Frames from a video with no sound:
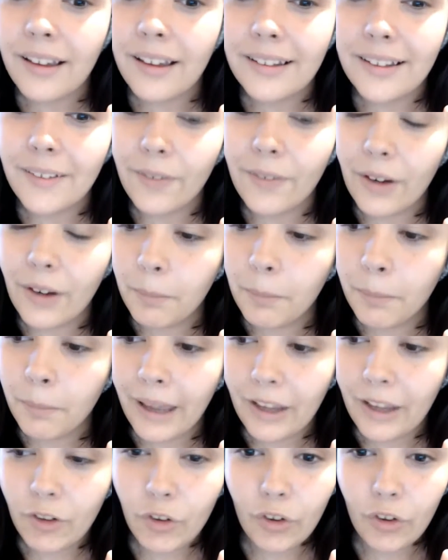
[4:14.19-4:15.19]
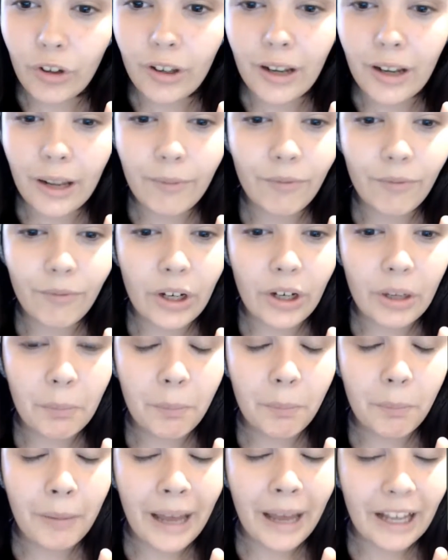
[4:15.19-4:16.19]
It's very passionate. I'm
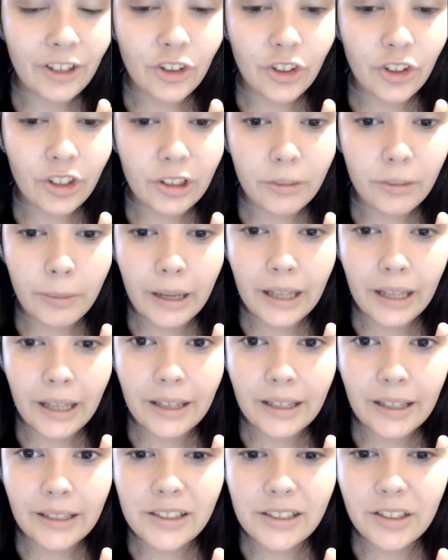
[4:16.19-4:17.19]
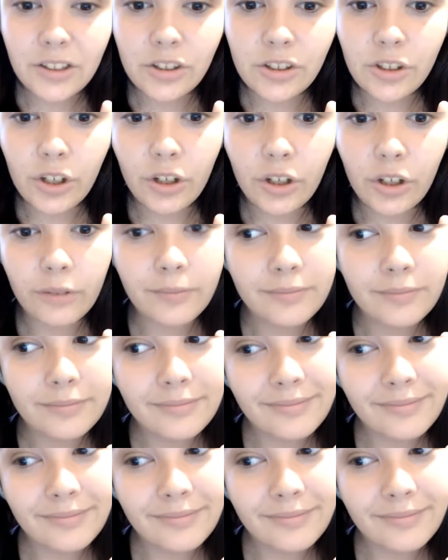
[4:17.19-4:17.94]
very passionate about this, so